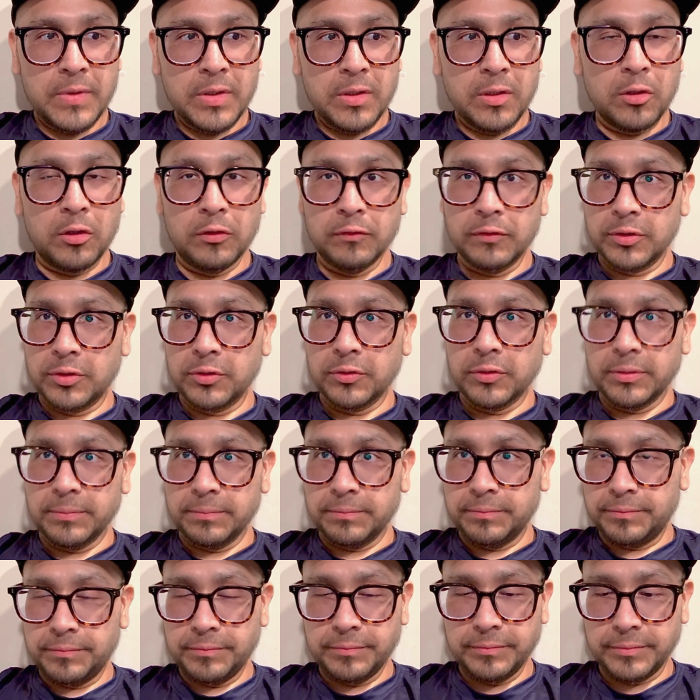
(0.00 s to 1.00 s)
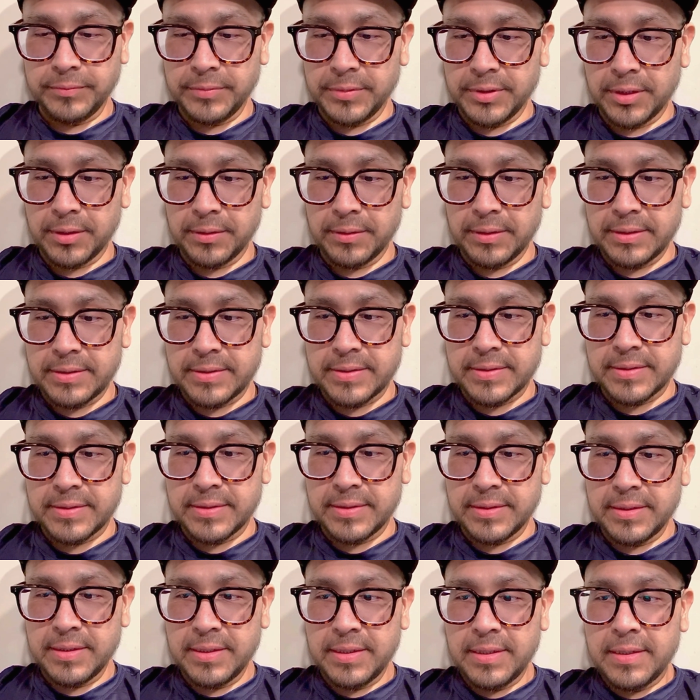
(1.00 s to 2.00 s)
overdo them. It's
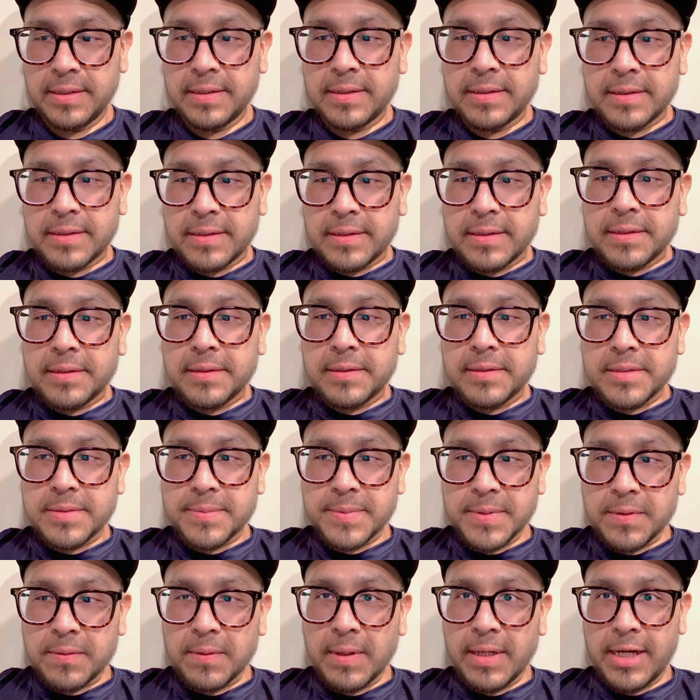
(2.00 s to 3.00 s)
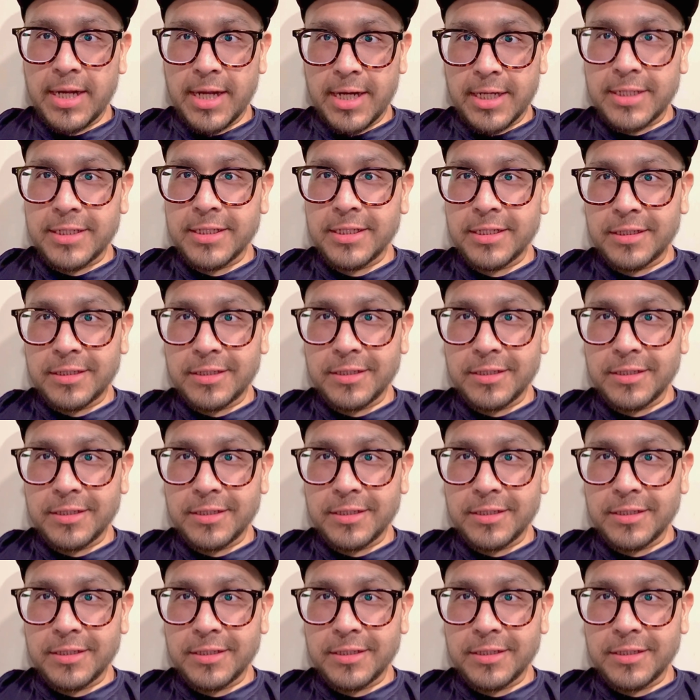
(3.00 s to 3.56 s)
been quite hectic.